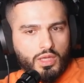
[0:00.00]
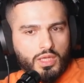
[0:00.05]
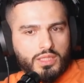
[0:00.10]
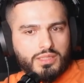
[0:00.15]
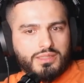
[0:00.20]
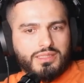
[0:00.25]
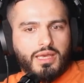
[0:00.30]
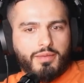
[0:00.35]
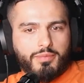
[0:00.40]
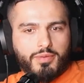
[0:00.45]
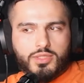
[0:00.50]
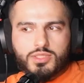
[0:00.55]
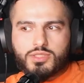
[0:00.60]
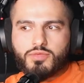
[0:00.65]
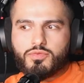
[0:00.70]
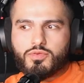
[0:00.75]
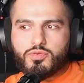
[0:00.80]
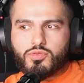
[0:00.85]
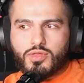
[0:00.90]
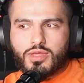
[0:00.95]
Yeah, because
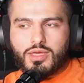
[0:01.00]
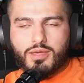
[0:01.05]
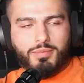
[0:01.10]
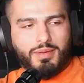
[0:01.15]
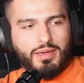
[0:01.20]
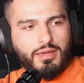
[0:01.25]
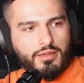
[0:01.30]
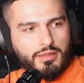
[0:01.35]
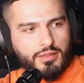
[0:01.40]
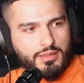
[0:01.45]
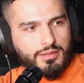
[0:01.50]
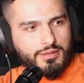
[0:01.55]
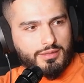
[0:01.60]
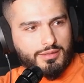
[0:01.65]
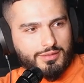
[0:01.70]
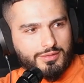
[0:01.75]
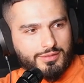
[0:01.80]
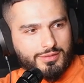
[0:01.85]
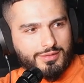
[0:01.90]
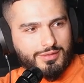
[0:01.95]
if you think about it,
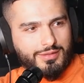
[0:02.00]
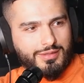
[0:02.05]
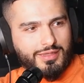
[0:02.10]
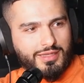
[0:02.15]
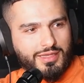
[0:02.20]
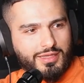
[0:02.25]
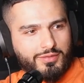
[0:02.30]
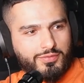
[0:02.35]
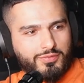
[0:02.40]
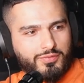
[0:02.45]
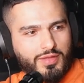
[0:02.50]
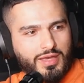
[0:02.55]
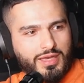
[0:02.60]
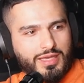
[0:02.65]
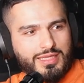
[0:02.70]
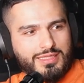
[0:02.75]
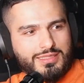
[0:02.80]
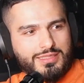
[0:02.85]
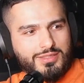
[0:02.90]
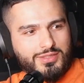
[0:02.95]
if that
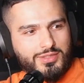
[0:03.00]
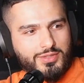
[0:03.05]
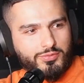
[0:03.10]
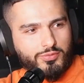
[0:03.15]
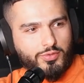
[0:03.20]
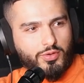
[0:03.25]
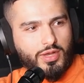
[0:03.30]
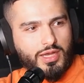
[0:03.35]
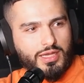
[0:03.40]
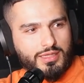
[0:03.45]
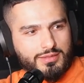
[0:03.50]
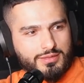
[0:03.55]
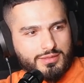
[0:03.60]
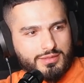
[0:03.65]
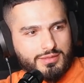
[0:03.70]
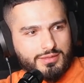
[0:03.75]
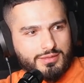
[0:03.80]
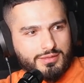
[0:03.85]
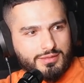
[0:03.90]
gets into the wrong hands...